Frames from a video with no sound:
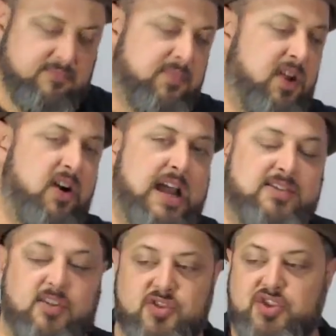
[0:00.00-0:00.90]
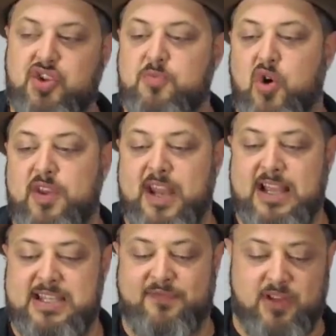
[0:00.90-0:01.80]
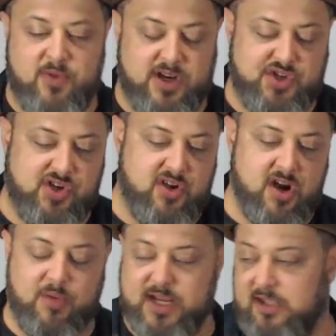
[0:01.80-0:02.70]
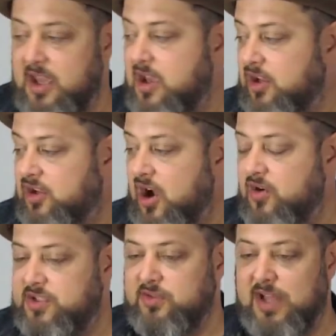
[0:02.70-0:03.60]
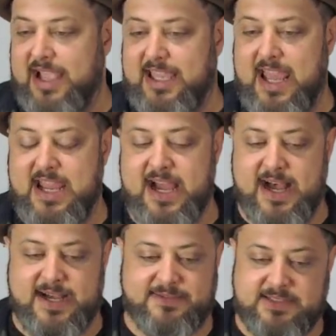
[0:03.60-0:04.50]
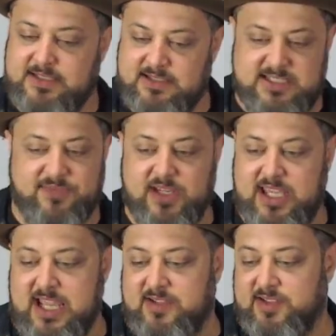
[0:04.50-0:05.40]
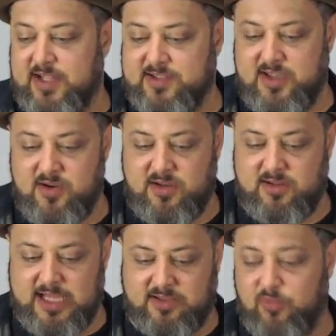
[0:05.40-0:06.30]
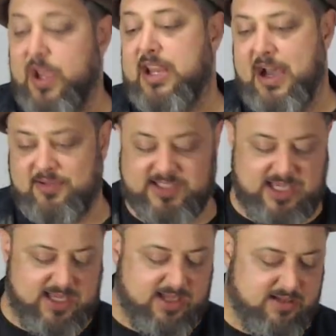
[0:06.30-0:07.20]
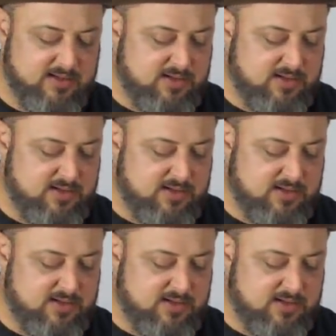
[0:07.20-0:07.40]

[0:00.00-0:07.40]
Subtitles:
All right, so there's 2 more that I definitely want to show you. I want to go to like a different key. So let's go to like the Red House key.